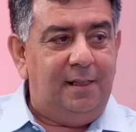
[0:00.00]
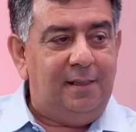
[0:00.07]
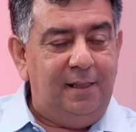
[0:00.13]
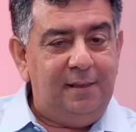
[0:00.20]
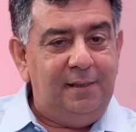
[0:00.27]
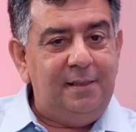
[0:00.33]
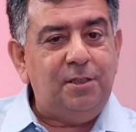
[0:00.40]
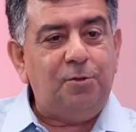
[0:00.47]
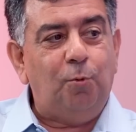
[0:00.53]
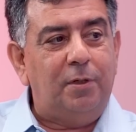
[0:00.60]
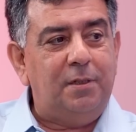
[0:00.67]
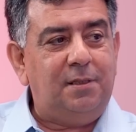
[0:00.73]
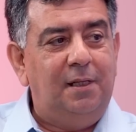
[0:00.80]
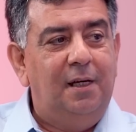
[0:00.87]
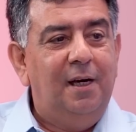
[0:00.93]
I think this
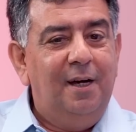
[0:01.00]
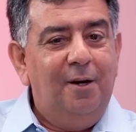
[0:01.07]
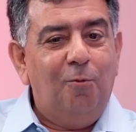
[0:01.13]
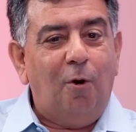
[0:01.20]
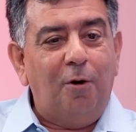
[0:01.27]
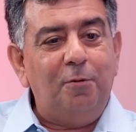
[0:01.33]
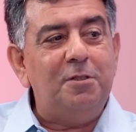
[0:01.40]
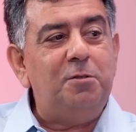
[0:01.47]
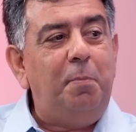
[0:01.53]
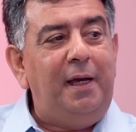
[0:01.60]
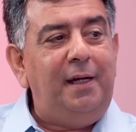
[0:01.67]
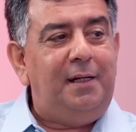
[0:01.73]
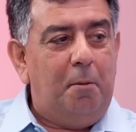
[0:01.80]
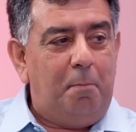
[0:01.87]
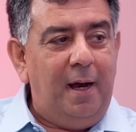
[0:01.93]
was what was
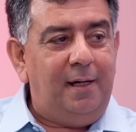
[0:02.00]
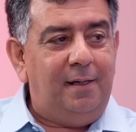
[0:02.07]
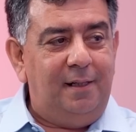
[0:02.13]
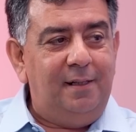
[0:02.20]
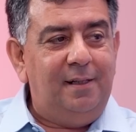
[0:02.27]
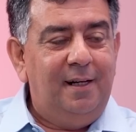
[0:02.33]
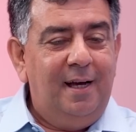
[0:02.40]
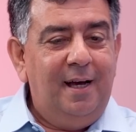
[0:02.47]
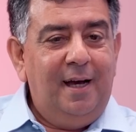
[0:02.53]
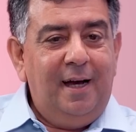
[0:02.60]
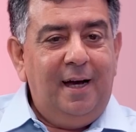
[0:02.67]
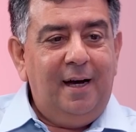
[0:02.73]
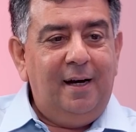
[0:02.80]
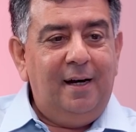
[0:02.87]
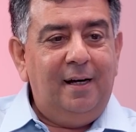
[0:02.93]
being debated.
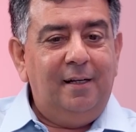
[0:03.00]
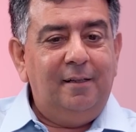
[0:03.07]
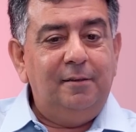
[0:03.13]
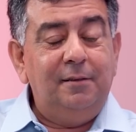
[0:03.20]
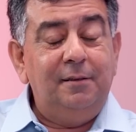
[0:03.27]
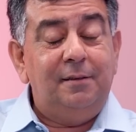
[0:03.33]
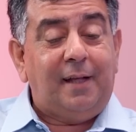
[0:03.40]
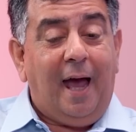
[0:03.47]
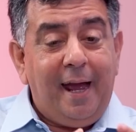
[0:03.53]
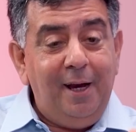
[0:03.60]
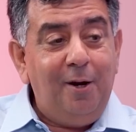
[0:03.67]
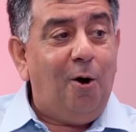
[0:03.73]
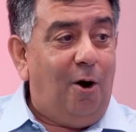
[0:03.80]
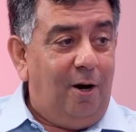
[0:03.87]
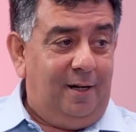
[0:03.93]

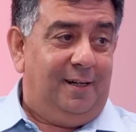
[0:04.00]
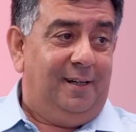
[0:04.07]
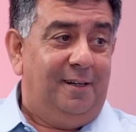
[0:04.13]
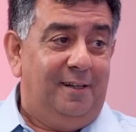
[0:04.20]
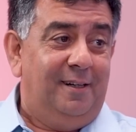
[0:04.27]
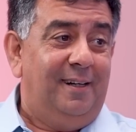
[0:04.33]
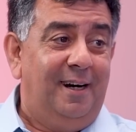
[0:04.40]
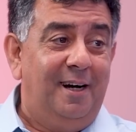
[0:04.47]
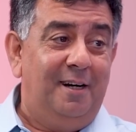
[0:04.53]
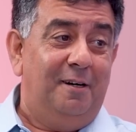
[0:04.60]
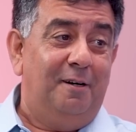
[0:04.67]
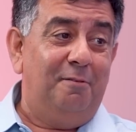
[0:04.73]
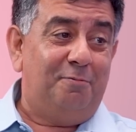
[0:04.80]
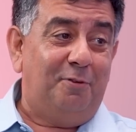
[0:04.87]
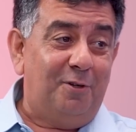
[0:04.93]
Thank God
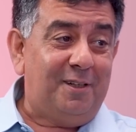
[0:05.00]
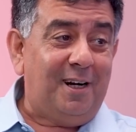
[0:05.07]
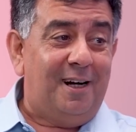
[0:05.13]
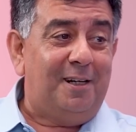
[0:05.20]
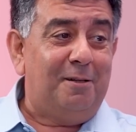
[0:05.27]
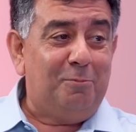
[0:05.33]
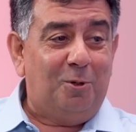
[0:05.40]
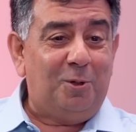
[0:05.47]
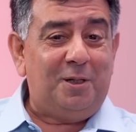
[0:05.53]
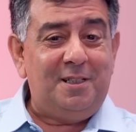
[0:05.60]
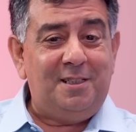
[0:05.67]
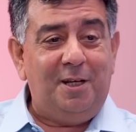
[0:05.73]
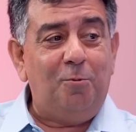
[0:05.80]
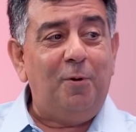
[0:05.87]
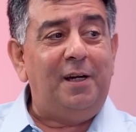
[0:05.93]
for Tata
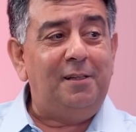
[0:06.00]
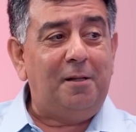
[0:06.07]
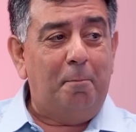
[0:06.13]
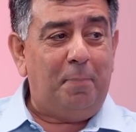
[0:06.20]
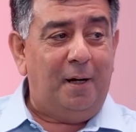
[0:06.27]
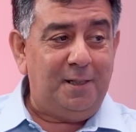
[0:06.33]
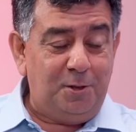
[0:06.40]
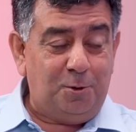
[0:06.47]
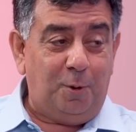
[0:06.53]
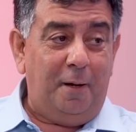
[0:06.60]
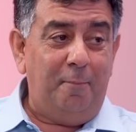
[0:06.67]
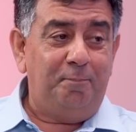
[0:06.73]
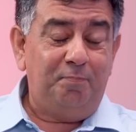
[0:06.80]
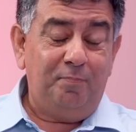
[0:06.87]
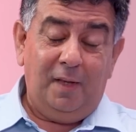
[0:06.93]
Motors, they went the Punch
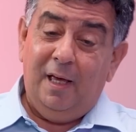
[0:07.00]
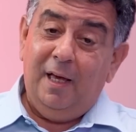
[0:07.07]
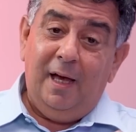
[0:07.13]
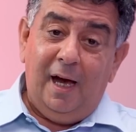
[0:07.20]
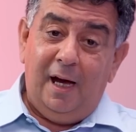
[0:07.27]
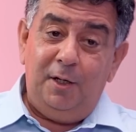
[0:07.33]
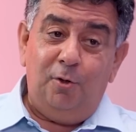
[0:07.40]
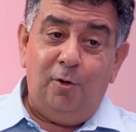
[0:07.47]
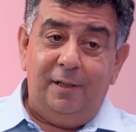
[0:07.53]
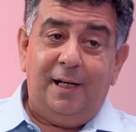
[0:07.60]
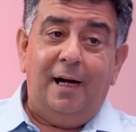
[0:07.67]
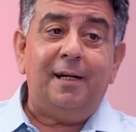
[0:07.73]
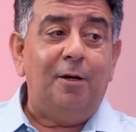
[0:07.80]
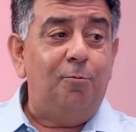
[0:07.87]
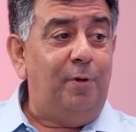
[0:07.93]
way. And, at
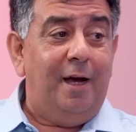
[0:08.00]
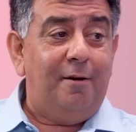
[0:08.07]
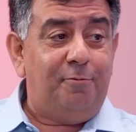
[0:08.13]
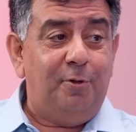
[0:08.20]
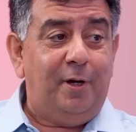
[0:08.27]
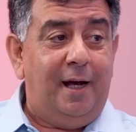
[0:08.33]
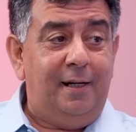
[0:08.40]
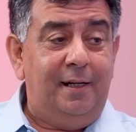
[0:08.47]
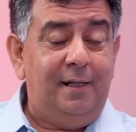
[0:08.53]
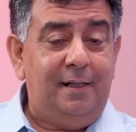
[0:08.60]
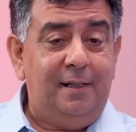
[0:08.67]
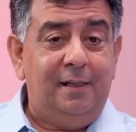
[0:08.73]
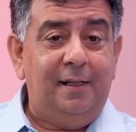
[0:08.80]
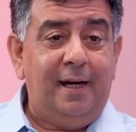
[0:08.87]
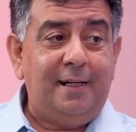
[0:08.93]
that time, we have to hand
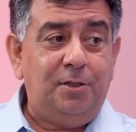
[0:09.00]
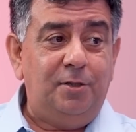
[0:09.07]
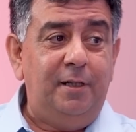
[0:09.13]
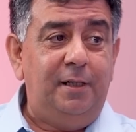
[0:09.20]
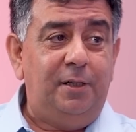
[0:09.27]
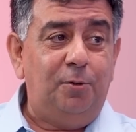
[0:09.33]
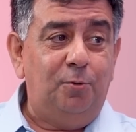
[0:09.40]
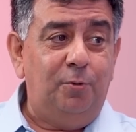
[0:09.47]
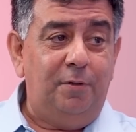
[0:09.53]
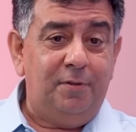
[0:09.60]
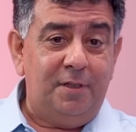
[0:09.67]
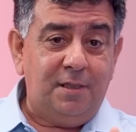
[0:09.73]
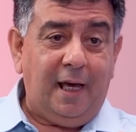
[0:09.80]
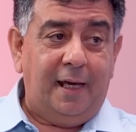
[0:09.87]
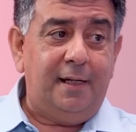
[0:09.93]
it actually to
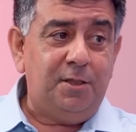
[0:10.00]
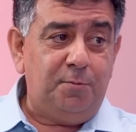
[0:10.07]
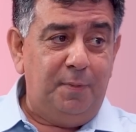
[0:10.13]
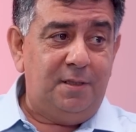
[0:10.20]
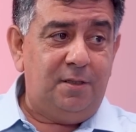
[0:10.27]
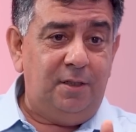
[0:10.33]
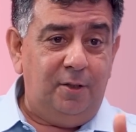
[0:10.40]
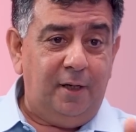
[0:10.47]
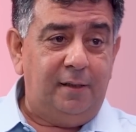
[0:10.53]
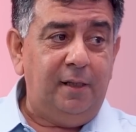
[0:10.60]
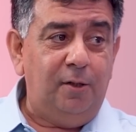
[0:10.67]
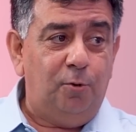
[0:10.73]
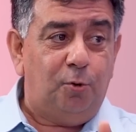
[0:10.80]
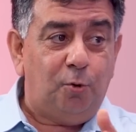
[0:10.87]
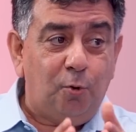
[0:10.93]
even Cyrus Mistry, I think, who